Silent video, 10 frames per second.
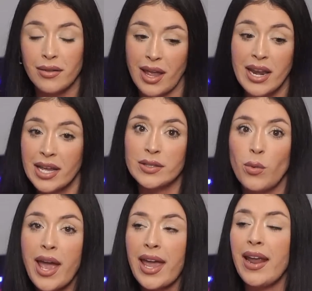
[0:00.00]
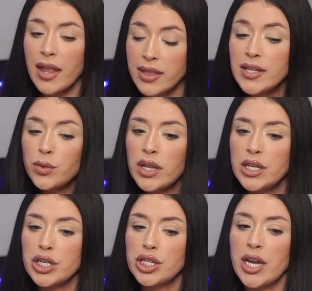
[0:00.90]
in his way in this
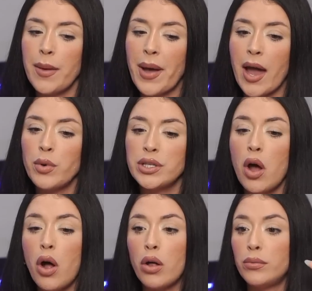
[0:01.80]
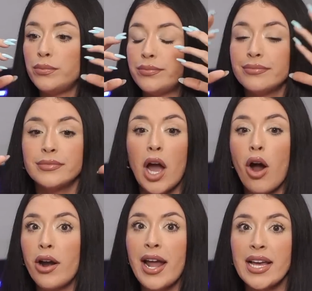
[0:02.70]
relationship i was all
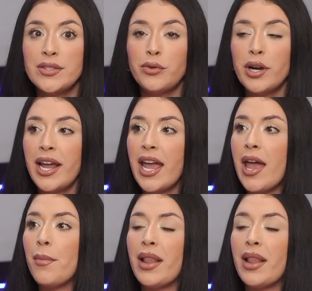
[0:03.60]
hard eyes for him.